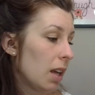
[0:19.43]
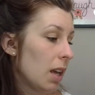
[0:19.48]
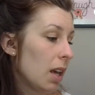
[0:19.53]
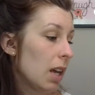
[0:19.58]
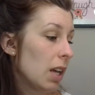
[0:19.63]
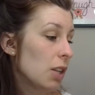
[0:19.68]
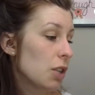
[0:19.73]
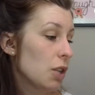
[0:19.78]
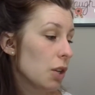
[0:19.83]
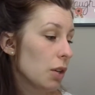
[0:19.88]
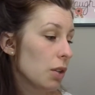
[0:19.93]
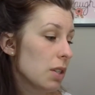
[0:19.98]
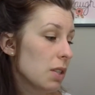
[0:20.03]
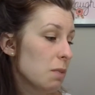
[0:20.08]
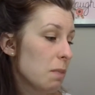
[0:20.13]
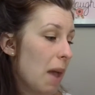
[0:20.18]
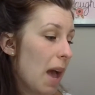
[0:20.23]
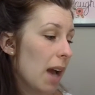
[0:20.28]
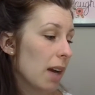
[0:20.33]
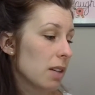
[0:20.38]
He turned his
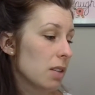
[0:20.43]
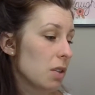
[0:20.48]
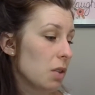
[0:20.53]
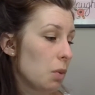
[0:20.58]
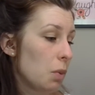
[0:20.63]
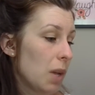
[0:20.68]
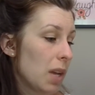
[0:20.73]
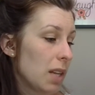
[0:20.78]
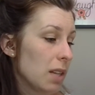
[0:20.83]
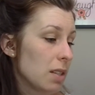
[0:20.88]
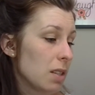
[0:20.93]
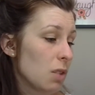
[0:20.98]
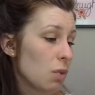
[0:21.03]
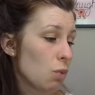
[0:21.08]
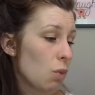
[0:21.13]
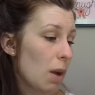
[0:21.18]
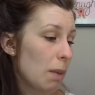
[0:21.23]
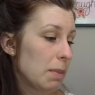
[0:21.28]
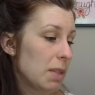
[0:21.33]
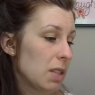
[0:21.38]
back to the winds and
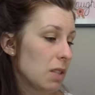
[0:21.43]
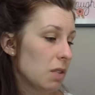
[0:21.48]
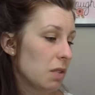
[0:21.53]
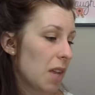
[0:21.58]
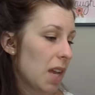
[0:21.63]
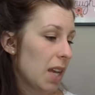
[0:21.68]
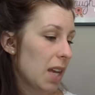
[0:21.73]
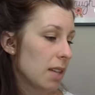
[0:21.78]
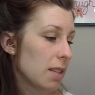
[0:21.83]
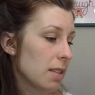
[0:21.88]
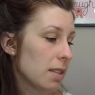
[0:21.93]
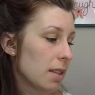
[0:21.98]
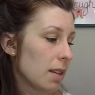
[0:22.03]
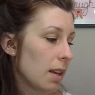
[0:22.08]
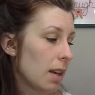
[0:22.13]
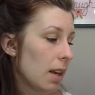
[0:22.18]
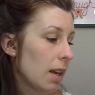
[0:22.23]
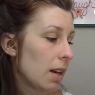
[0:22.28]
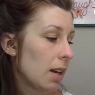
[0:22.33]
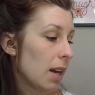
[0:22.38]
rubbed his face.
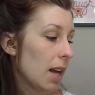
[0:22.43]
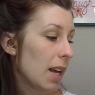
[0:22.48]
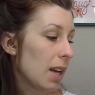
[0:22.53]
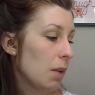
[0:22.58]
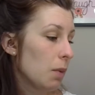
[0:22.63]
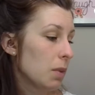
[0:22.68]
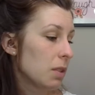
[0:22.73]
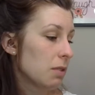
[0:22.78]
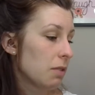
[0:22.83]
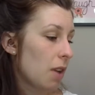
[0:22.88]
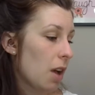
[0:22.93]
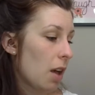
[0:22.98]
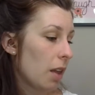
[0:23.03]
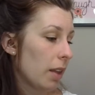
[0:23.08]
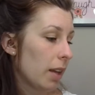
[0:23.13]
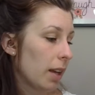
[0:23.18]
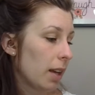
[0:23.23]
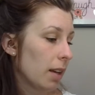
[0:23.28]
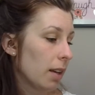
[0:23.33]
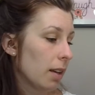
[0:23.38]
Night was
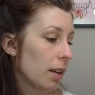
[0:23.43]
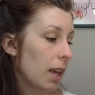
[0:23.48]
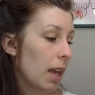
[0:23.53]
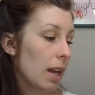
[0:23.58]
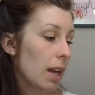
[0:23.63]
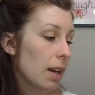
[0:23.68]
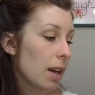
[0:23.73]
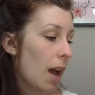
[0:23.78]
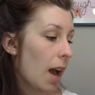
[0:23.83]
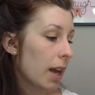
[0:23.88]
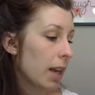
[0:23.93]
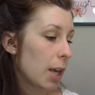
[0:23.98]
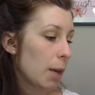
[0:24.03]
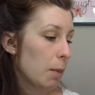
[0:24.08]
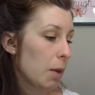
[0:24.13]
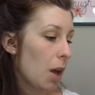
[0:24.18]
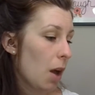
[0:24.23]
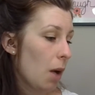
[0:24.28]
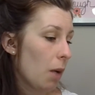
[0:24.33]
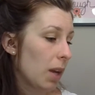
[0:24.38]
falling. He could not
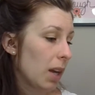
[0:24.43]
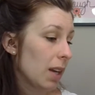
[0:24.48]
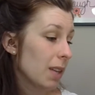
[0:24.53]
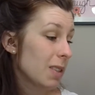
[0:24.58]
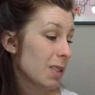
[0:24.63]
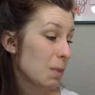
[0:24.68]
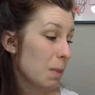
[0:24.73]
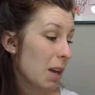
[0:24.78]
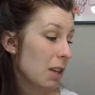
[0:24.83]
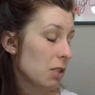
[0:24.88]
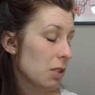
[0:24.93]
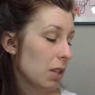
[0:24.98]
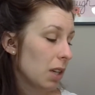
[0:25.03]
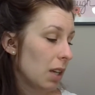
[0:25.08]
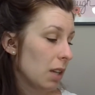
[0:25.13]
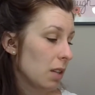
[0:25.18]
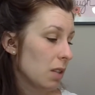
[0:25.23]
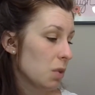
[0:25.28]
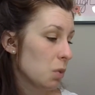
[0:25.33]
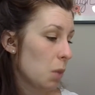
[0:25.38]
keep going, especially
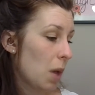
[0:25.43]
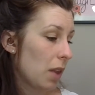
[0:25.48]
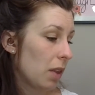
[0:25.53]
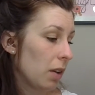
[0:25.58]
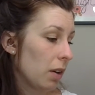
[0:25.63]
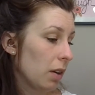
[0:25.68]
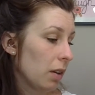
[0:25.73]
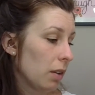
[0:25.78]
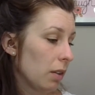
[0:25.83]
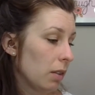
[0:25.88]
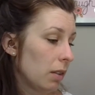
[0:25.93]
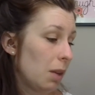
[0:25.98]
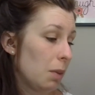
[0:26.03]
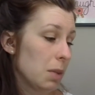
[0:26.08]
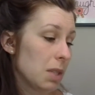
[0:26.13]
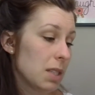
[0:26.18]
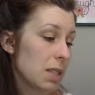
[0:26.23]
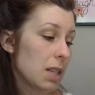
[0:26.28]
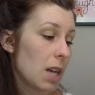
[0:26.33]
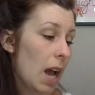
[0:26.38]
in this weather. He
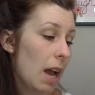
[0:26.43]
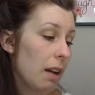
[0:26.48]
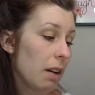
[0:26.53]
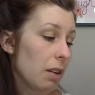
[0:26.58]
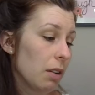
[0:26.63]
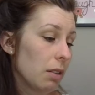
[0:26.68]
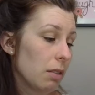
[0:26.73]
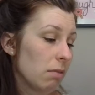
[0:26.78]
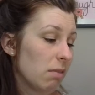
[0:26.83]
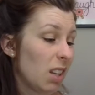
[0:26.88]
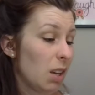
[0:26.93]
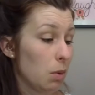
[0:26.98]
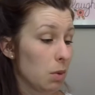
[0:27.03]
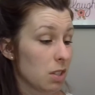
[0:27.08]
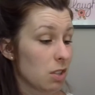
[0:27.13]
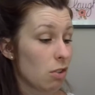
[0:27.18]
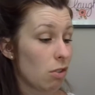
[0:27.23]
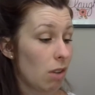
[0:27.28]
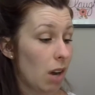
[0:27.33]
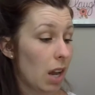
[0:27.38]
was tired. He was
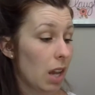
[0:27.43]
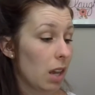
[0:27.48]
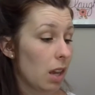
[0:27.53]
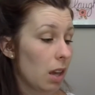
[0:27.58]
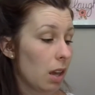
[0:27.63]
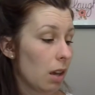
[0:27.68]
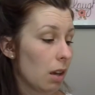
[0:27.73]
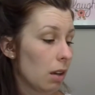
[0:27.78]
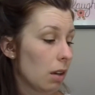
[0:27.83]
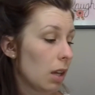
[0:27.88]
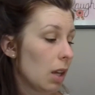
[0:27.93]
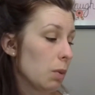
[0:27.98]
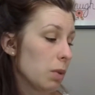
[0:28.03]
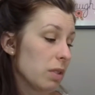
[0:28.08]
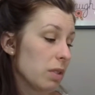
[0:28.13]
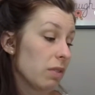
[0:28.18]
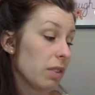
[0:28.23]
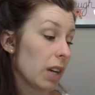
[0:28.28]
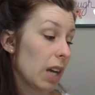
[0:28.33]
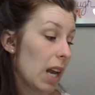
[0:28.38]
cranky. He was
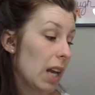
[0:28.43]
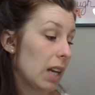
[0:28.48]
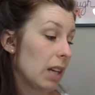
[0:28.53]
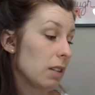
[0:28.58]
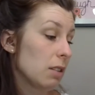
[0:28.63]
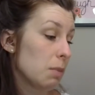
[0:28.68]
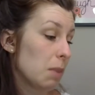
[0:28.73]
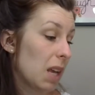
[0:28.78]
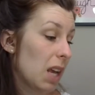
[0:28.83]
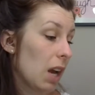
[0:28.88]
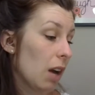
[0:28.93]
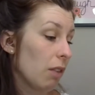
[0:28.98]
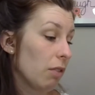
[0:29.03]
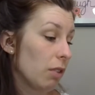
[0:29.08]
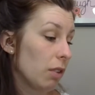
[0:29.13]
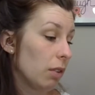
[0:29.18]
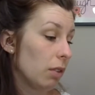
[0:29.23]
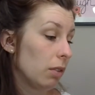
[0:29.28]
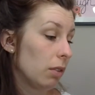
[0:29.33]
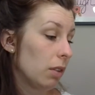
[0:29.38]
forgetting to be
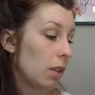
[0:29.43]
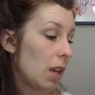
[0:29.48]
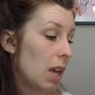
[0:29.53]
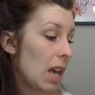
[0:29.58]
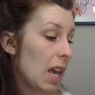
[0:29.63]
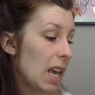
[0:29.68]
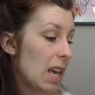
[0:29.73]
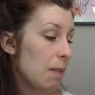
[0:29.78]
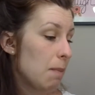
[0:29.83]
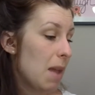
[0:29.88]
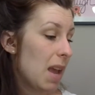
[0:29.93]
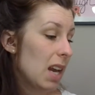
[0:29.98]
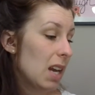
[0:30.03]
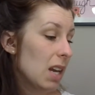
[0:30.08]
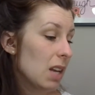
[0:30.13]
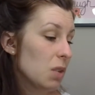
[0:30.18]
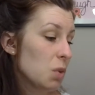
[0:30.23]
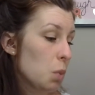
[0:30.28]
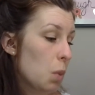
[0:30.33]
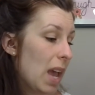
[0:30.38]
careful. He made
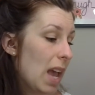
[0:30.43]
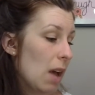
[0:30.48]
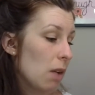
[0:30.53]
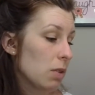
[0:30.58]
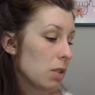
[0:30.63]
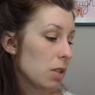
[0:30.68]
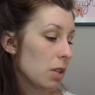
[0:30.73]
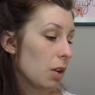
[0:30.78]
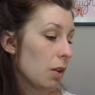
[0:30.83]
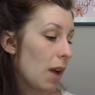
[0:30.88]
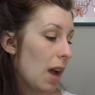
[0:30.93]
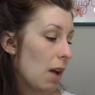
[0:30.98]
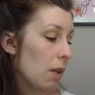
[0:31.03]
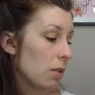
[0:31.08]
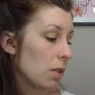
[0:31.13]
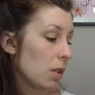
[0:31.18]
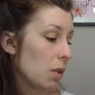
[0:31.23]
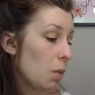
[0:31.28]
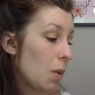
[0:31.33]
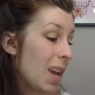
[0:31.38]
his way out to the
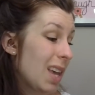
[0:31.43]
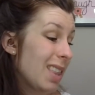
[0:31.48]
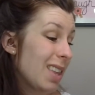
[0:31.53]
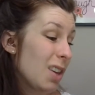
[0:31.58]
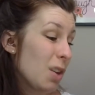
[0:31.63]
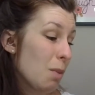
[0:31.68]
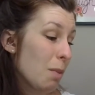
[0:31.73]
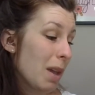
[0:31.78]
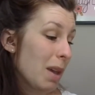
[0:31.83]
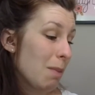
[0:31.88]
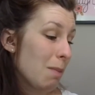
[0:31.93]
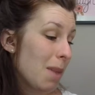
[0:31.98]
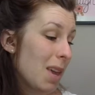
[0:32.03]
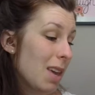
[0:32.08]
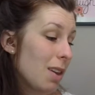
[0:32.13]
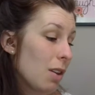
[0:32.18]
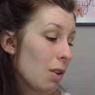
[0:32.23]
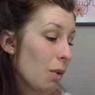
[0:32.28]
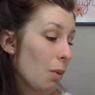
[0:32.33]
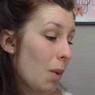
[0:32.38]
ground in the way that you might
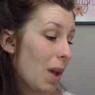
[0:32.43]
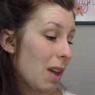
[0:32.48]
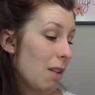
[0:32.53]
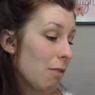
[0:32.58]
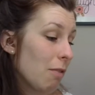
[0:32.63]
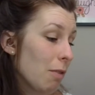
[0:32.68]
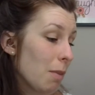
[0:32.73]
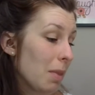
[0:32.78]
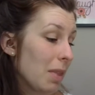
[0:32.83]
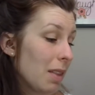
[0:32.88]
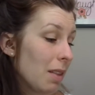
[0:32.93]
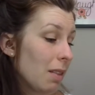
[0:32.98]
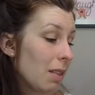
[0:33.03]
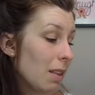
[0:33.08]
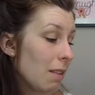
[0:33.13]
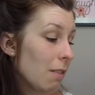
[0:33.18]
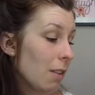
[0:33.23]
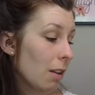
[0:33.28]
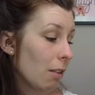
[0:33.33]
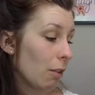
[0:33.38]
make your way from the
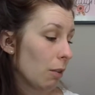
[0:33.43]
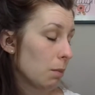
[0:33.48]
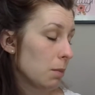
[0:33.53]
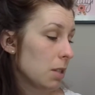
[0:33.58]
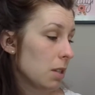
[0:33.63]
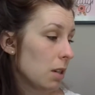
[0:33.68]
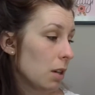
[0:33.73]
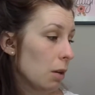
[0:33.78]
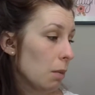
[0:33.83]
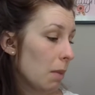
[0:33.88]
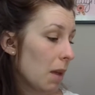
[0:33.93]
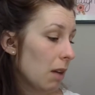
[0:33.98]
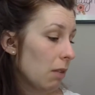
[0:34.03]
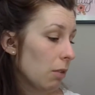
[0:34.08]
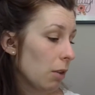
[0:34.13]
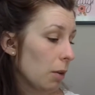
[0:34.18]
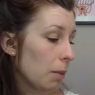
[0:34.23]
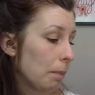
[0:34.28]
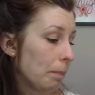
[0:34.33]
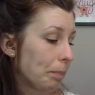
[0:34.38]
living room to your
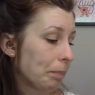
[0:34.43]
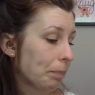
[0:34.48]
bedroom.